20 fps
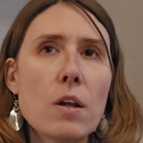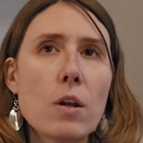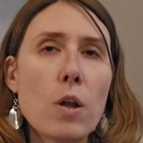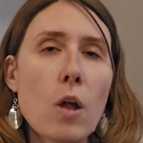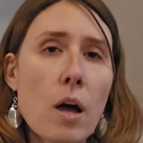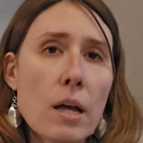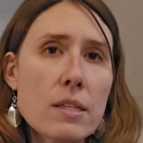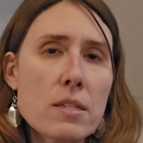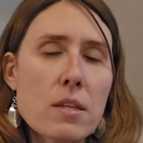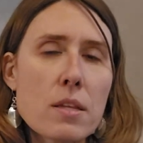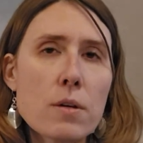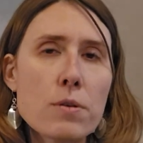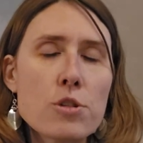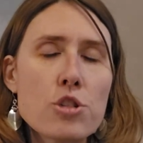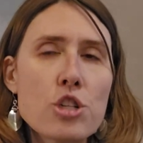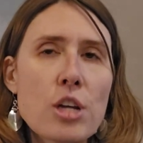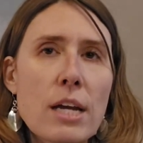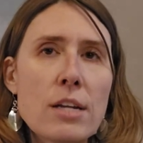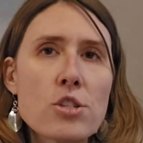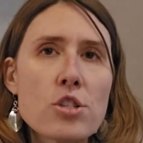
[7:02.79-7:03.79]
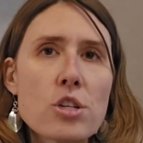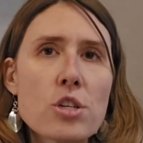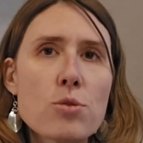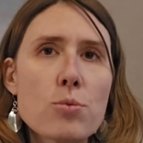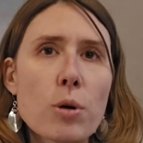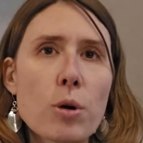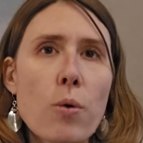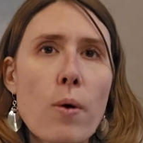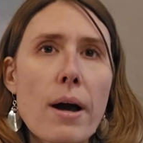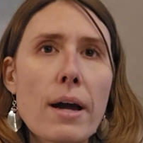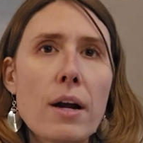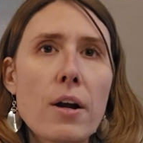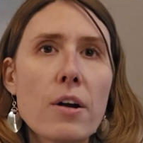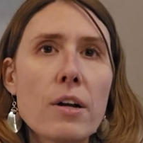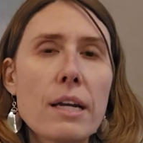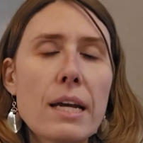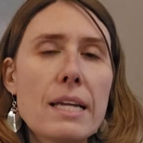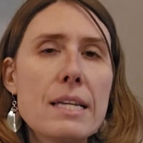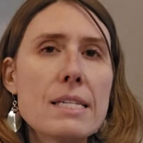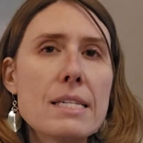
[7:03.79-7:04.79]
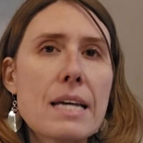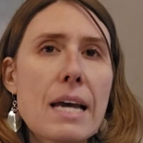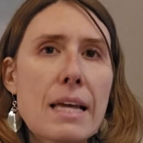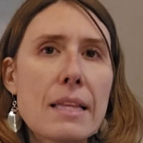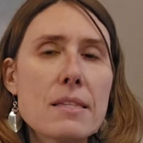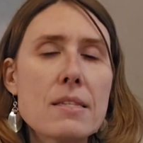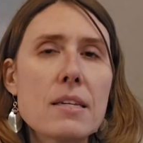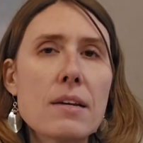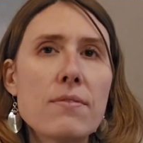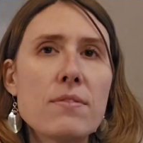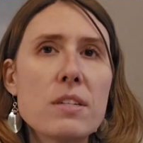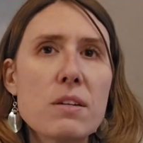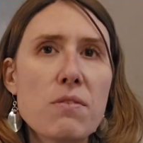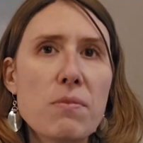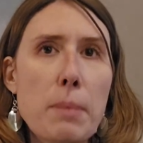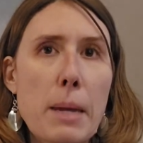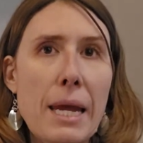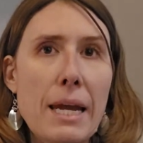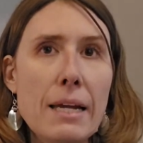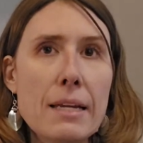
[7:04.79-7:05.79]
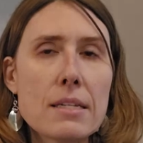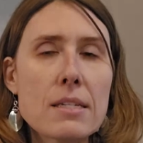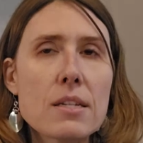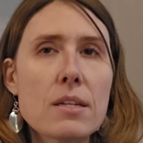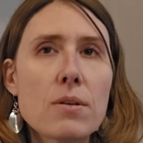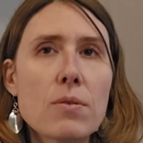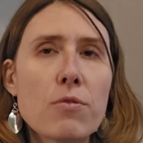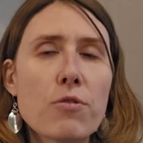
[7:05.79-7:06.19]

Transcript: lots of those changes required intensive debate